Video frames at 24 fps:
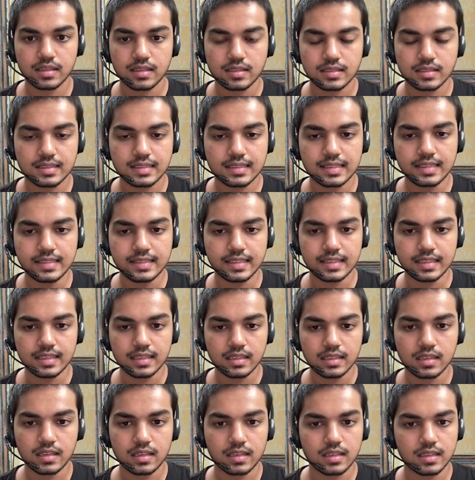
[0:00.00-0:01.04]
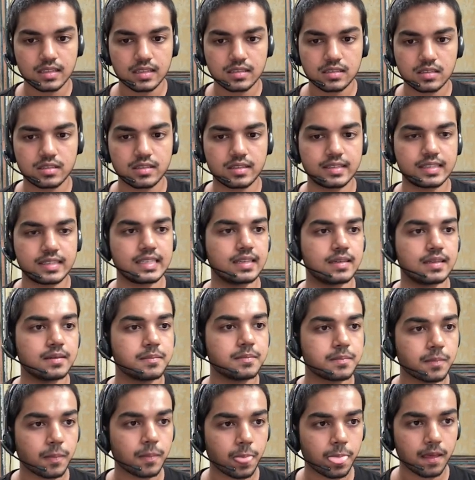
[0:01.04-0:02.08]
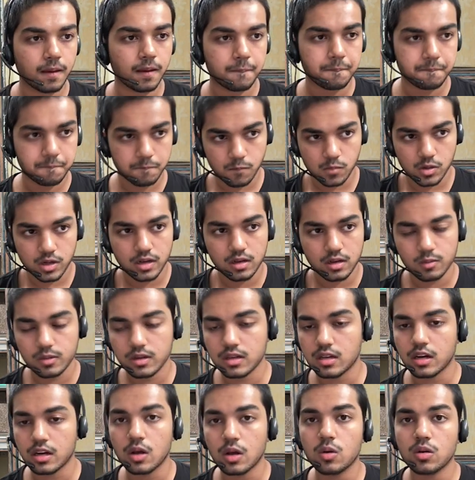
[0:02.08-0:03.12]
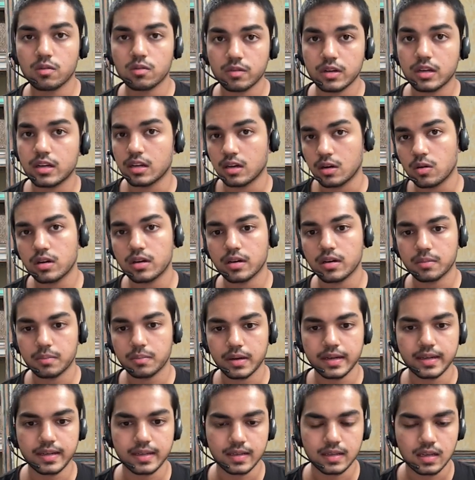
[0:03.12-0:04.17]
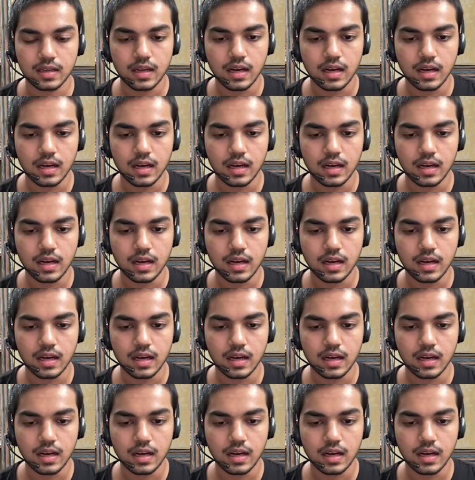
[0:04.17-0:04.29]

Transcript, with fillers: CD is T, right? We denote, we denote it by T.